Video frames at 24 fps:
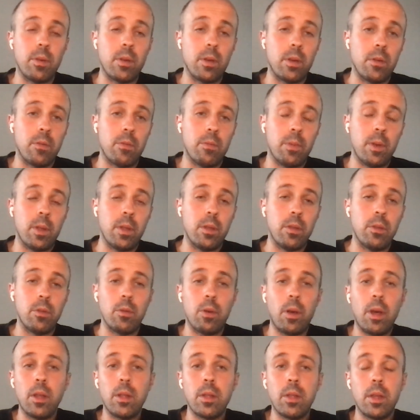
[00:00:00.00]
we have many
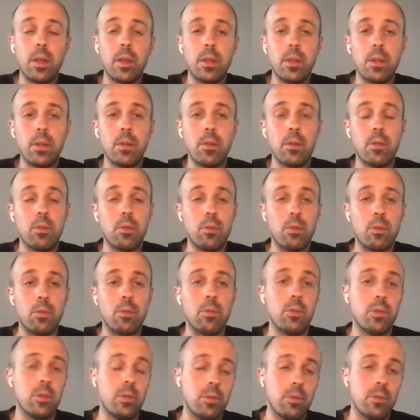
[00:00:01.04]
UI tests.
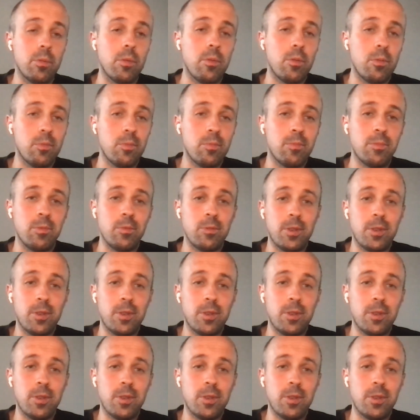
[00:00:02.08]
So, as you know,